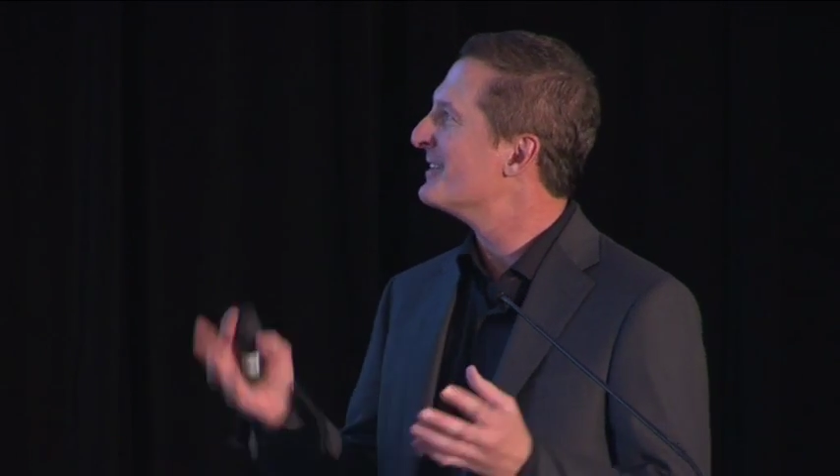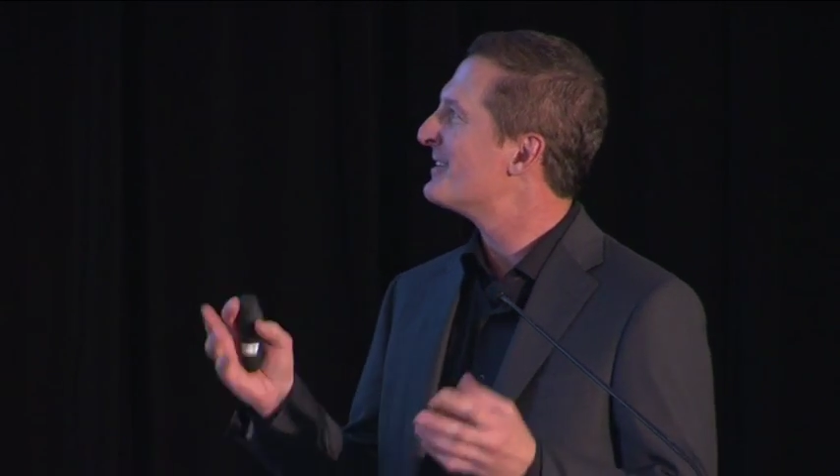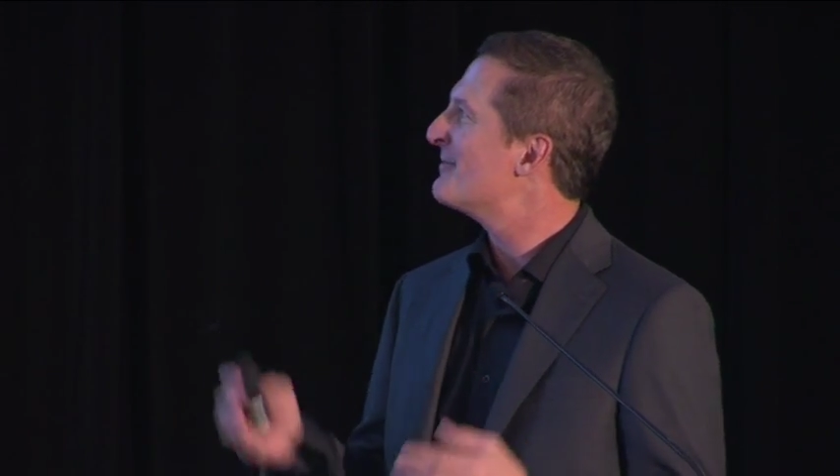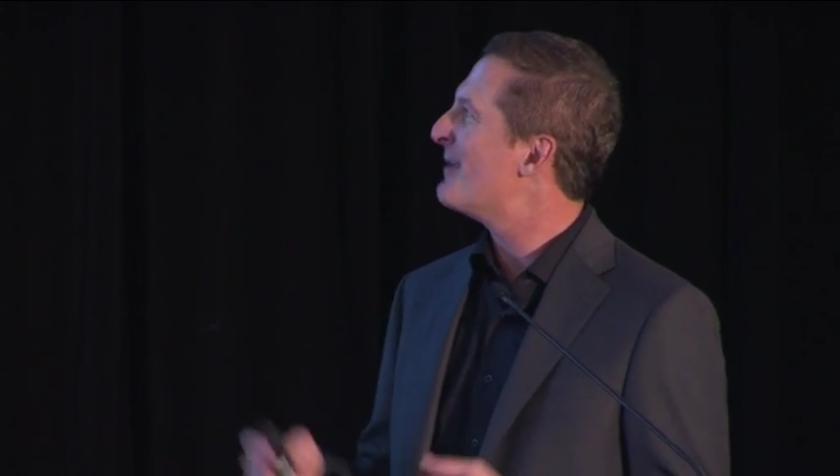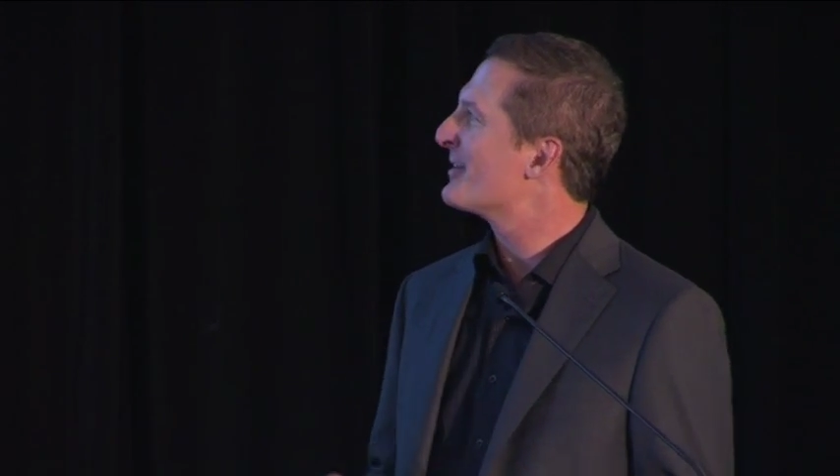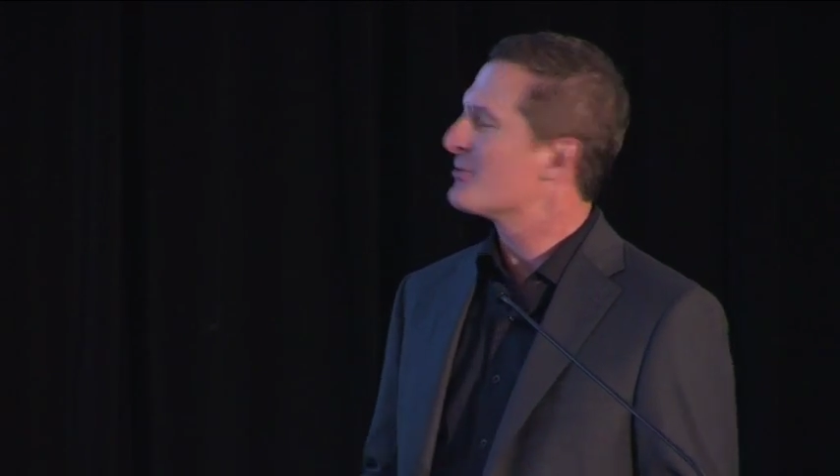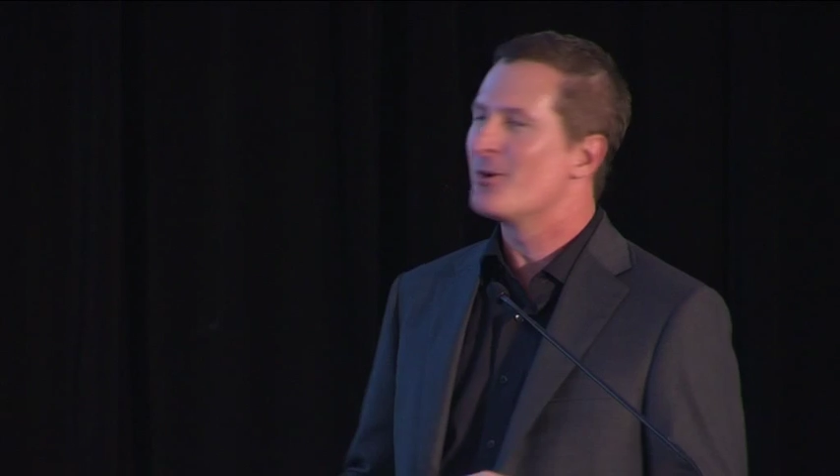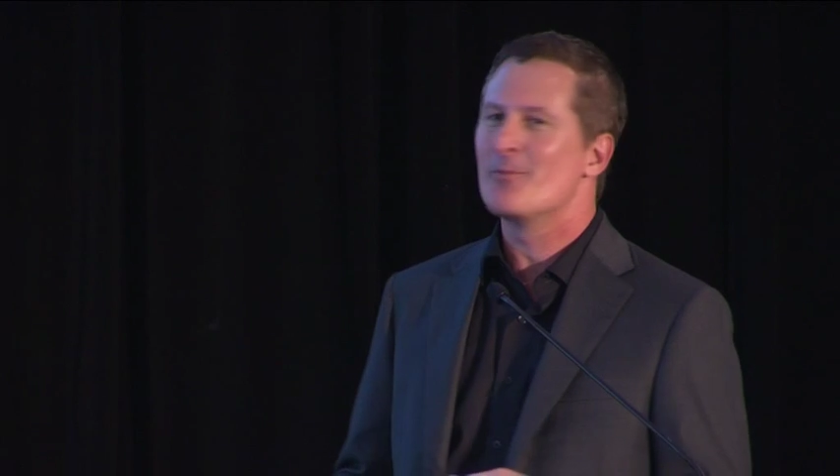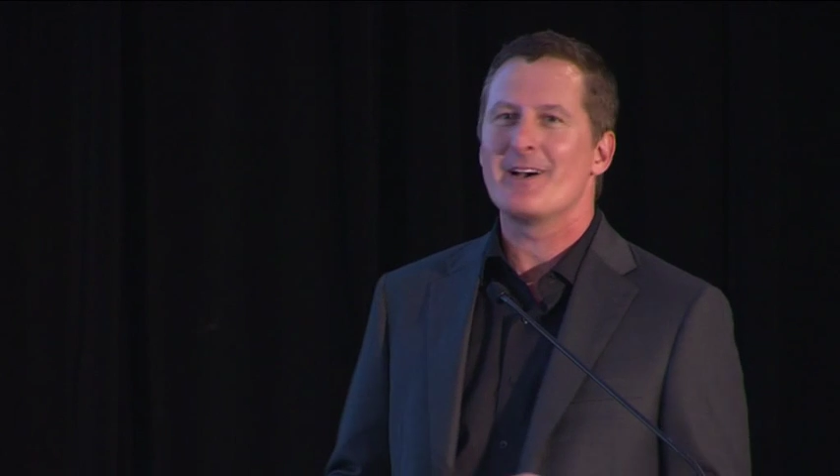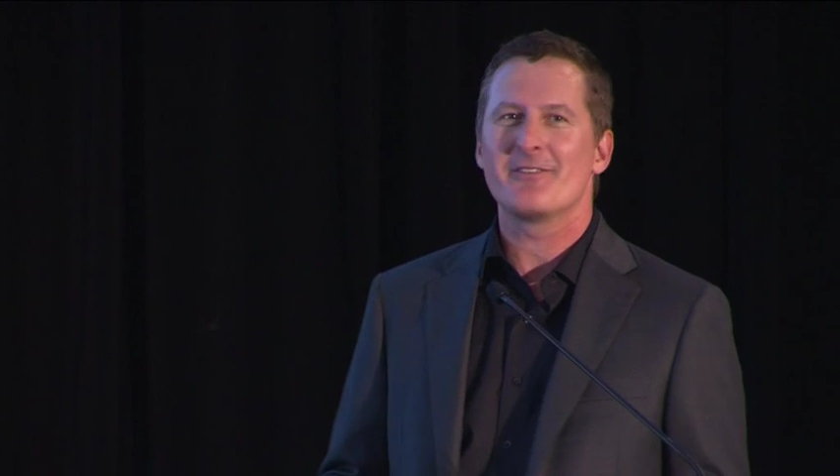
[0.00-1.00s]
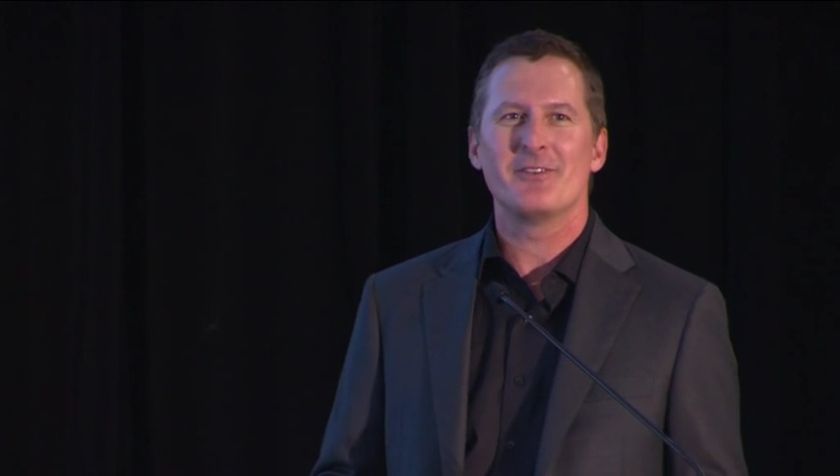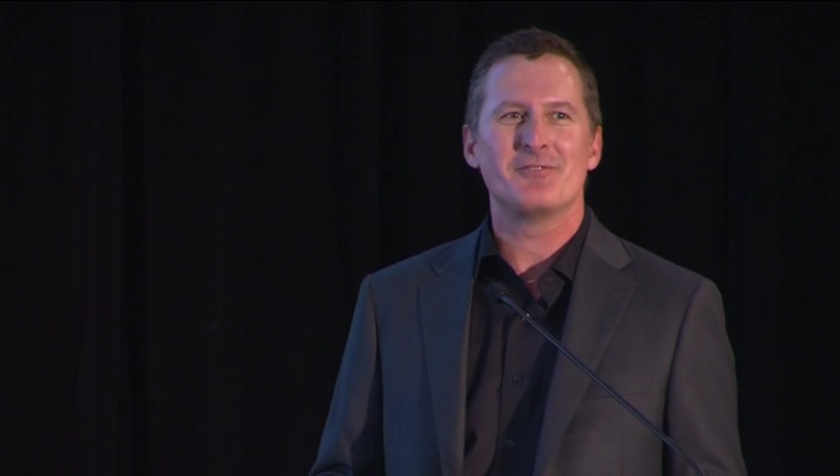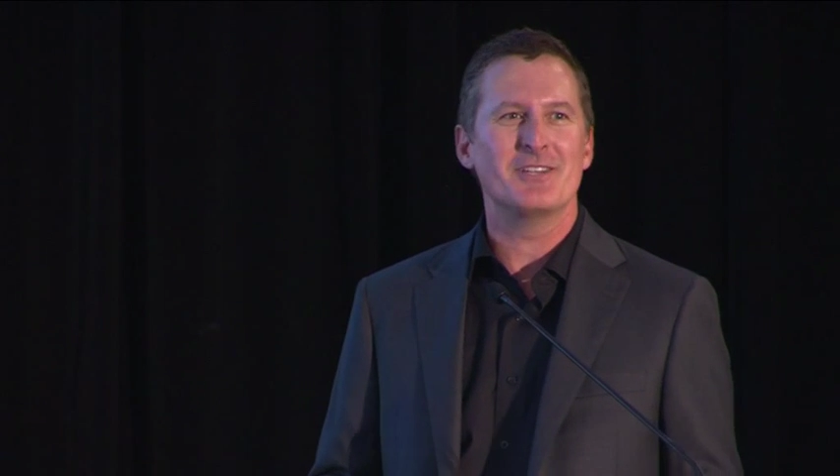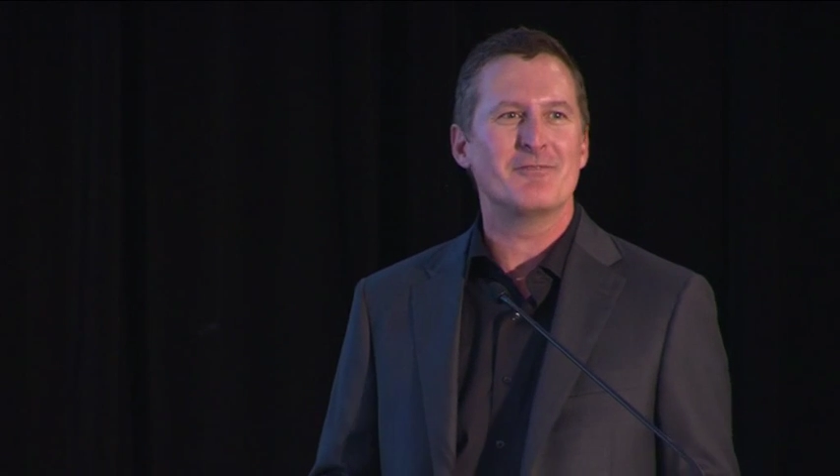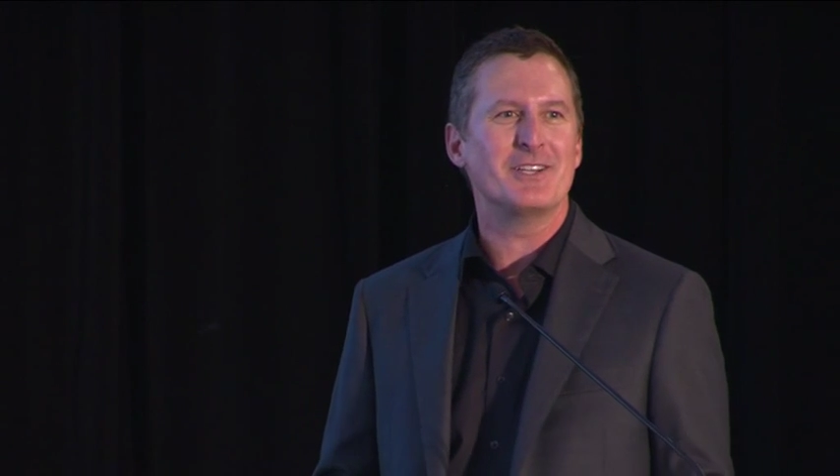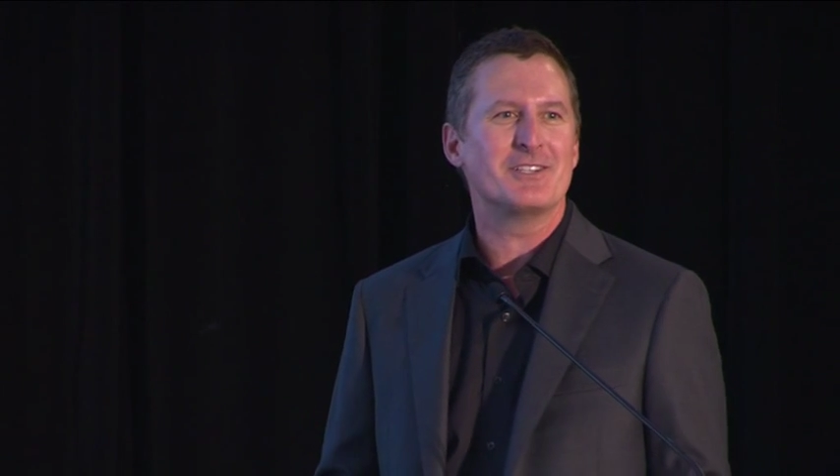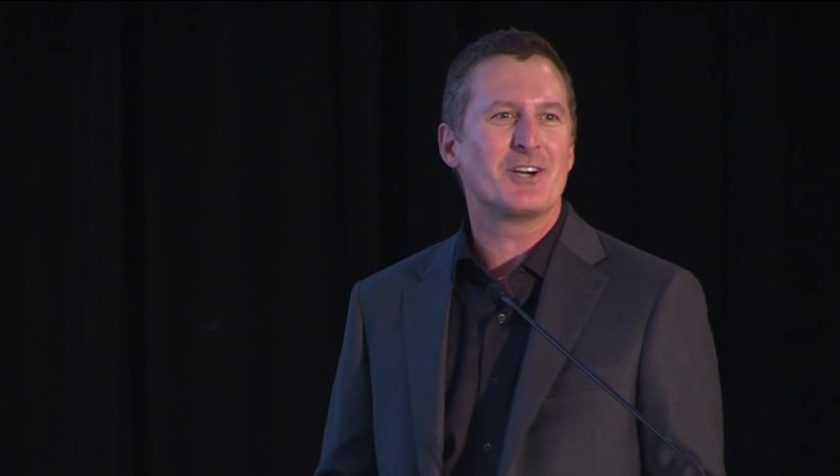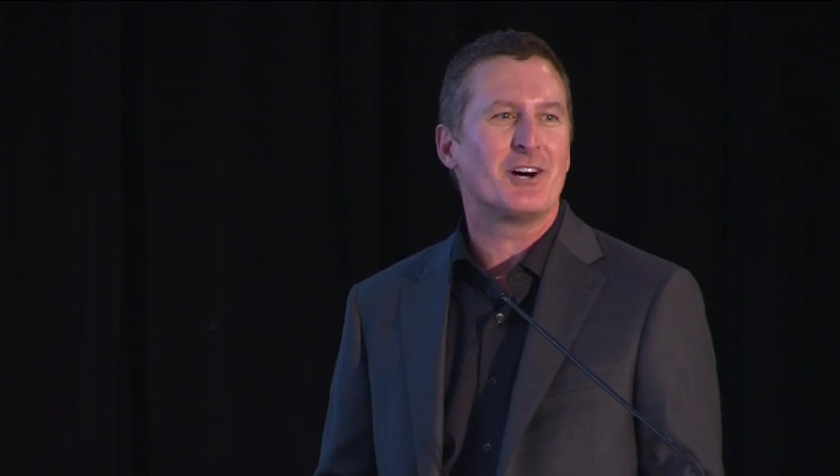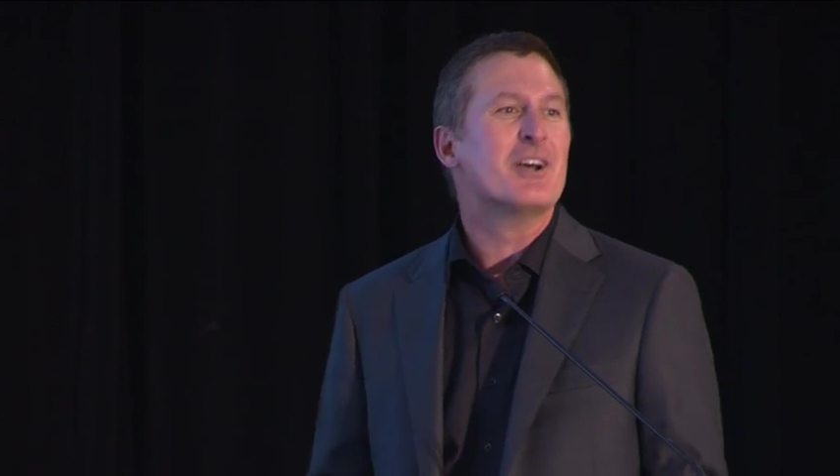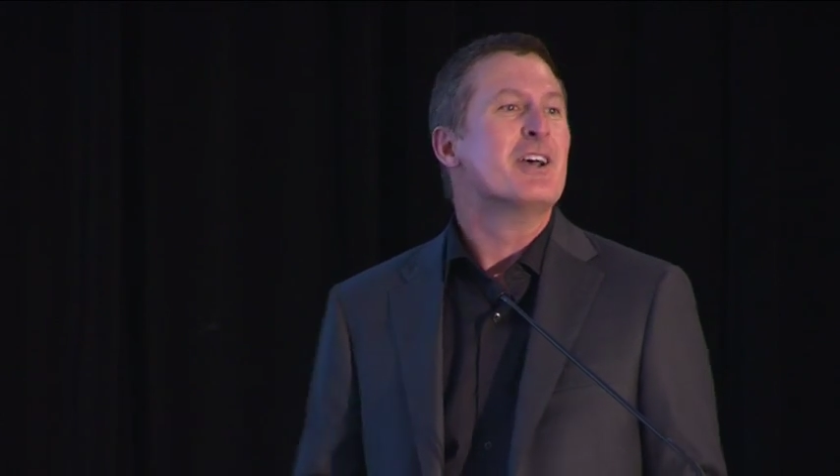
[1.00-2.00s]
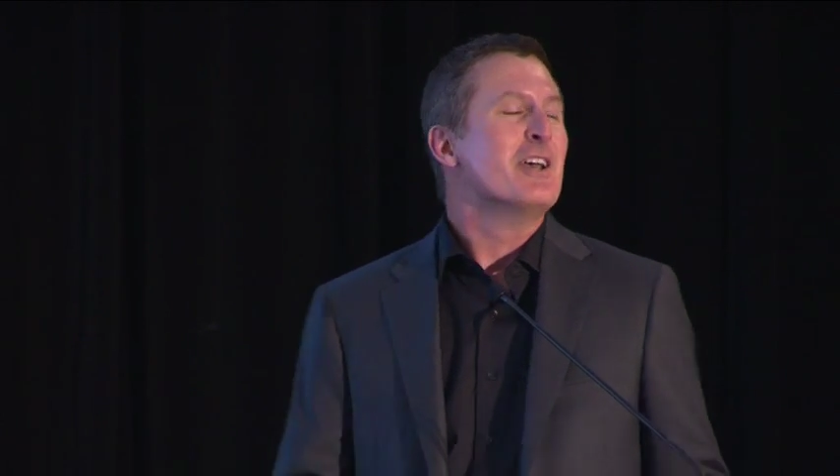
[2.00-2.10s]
they might grow about 15 feet tall.